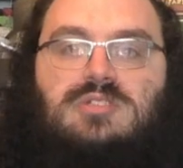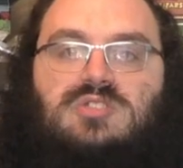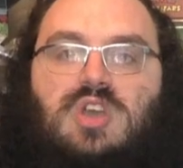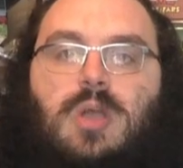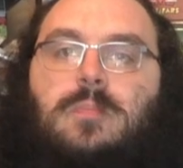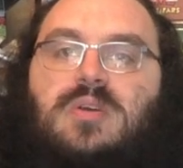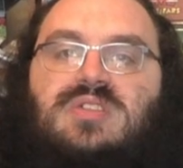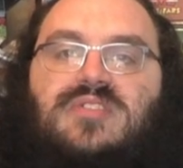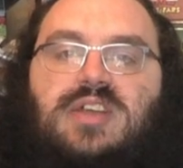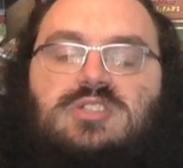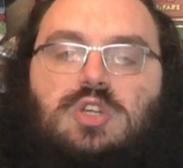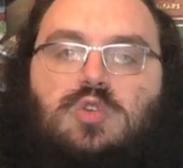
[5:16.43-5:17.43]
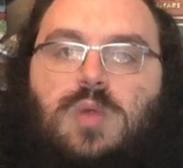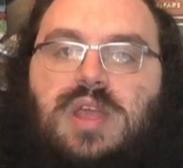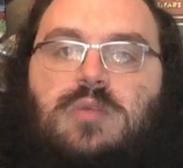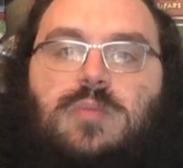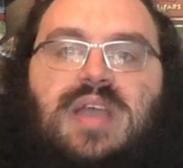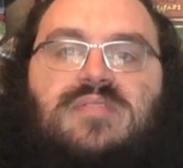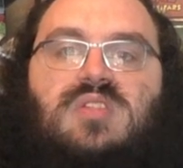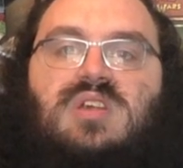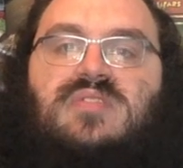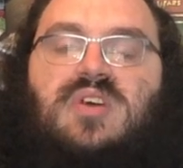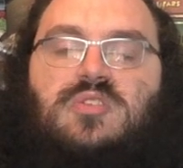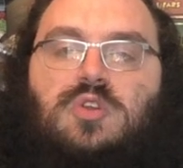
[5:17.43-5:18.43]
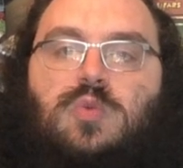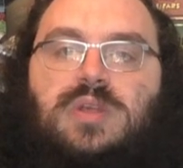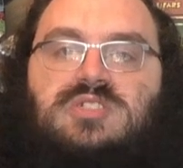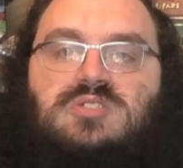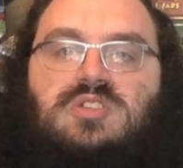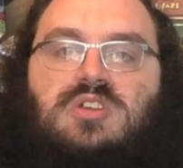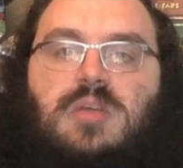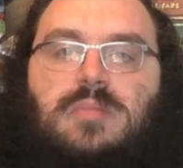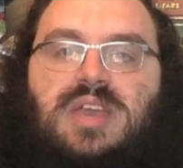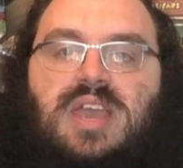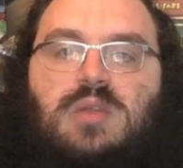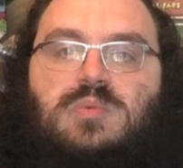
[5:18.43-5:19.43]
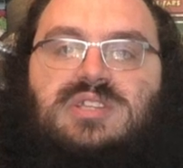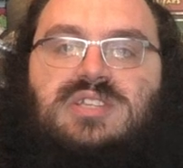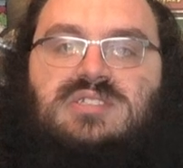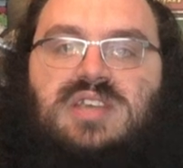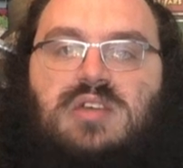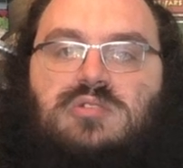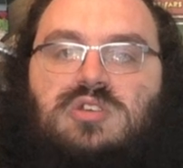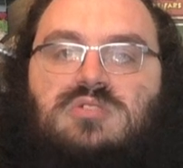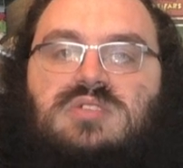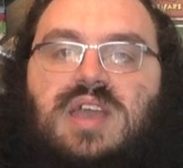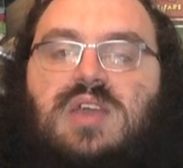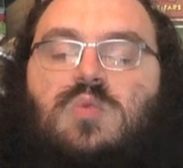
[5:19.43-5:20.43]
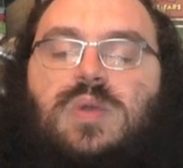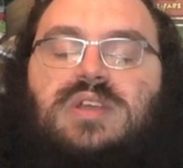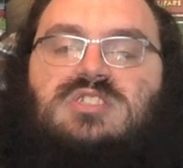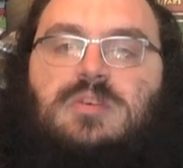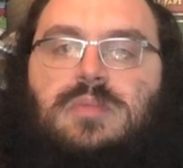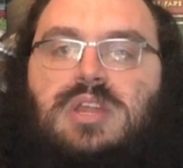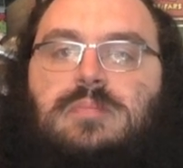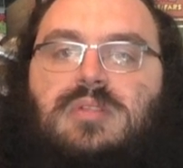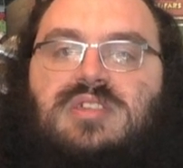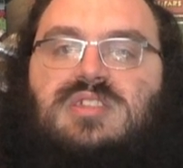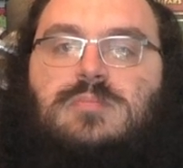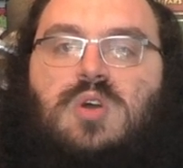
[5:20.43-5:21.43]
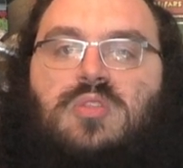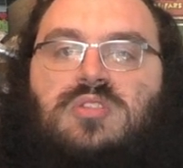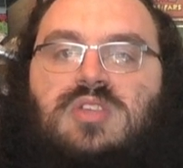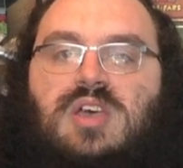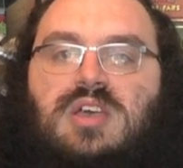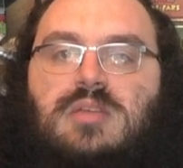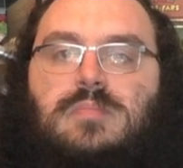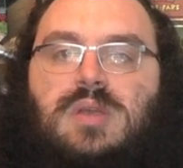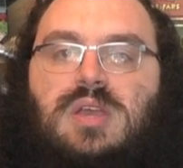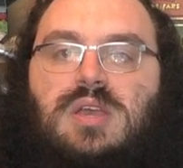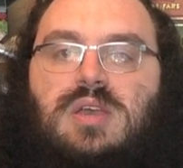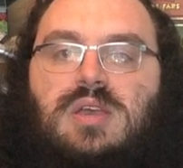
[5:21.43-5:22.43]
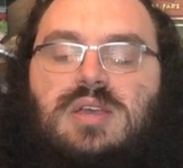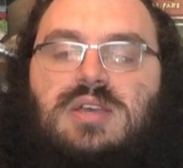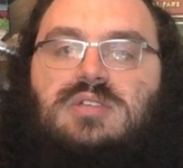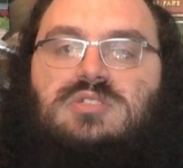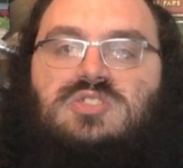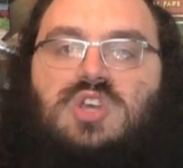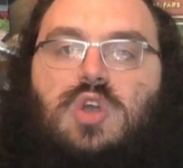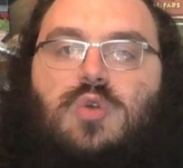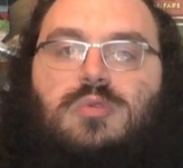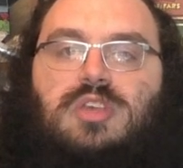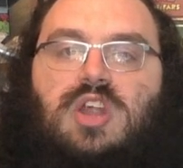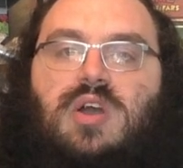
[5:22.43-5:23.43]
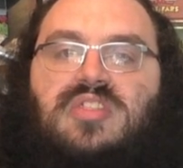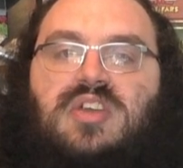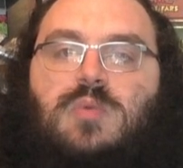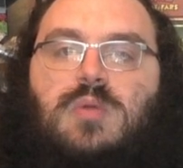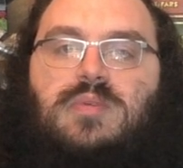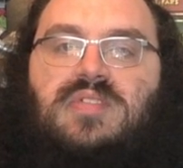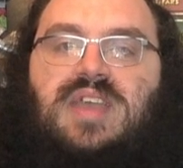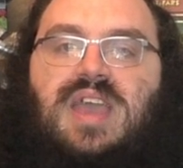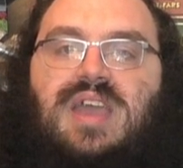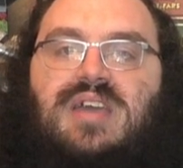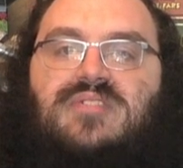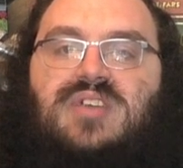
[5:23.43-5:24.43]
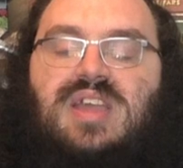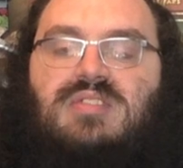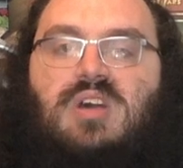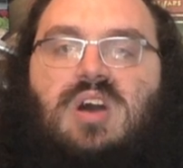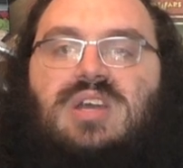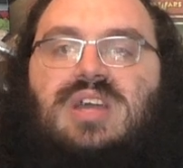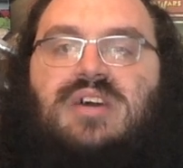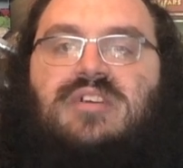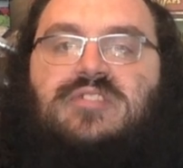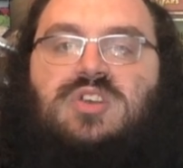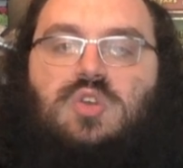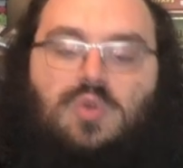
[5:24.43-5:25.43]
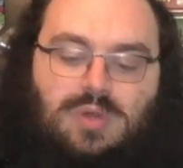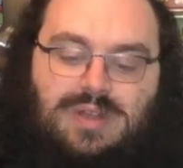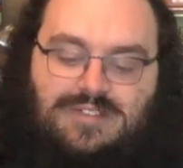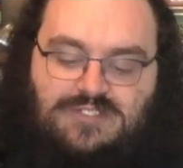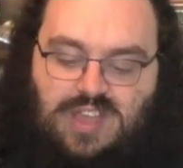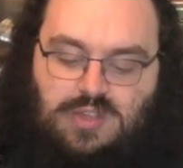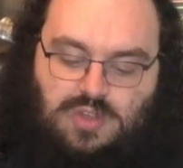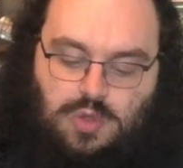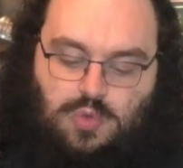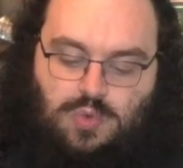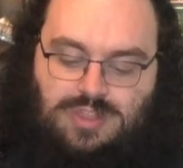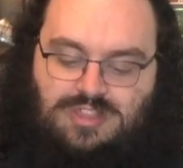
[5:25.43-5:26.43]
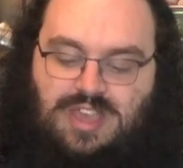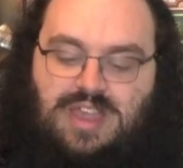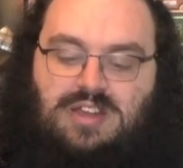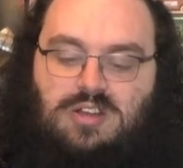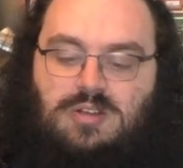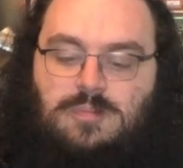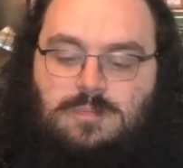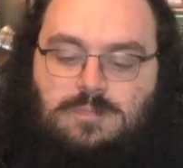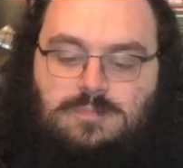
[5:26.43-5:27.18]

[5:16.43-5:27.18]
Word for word: So both effects are great. We have a lot of other creatures that are coming in with these counters and ways to manipulate them all the time. So, you know, I think we really have a lot of good value there.